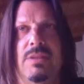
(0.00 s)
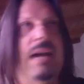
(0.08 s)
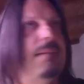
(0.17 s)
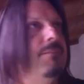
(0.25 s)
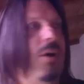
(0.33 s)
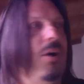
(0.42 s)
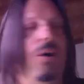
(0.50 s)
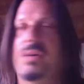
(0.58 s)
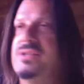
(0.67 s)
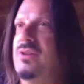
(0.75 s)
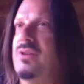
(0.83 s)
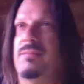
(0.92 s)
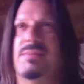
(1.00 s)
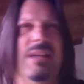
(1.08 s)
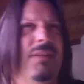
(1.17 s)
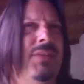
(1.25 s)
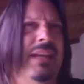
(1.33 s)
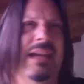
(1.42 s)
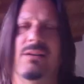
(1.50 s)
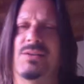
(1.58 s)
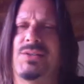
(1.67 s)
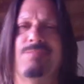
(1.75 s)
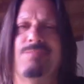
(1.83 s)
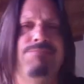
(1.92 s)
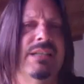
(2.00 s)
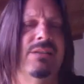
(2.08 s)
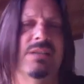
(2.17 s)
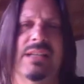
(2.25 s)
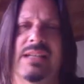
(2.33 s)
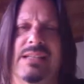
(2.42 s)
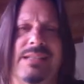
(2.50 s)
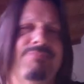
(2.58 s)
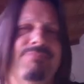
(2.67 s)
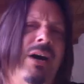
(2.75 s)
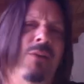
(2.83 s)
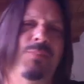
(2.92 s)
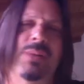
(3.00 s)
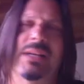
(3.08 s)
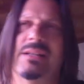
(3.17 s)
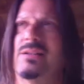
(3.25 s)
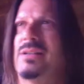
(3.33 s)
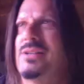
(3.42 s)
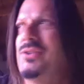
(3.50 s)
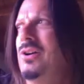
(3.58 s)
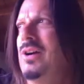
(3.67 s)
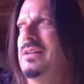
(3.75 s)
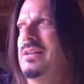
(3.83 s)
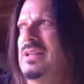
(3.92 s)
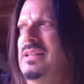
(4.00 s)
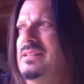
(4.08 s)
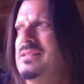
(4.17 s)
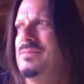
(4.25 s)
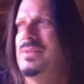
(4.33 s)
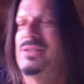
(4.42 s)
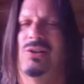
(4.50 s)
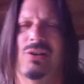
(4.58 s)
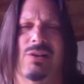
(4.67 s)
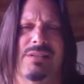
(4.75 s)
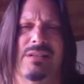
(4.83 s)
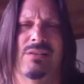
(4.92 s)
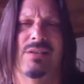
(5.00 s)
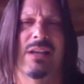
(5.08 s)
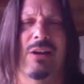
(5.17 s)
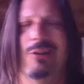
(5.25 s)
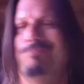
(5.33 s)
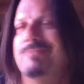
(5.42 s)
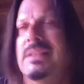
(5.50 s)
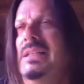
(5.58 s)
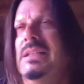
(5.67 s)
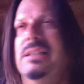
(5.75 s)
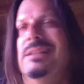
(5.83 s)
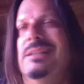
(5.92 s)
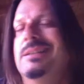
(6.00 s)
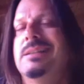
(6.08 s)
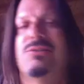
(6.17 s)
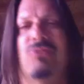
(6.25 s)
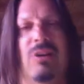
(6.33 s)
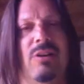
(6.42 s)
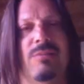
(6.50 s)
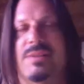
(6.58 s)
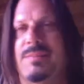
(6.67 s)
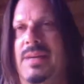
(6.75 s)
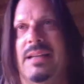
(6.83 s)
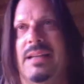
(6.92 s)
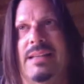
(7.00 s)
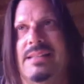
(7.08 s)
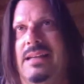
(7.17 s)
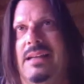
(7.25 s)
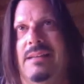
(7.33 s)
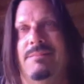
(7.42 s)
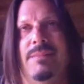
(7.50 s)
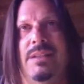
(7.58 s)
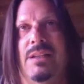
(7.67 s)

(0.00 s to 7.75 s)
Yeah, always drums, nothing else. Still is. I'll play a little guitar. I collected some guitars here and there. It's drums, man. That's it.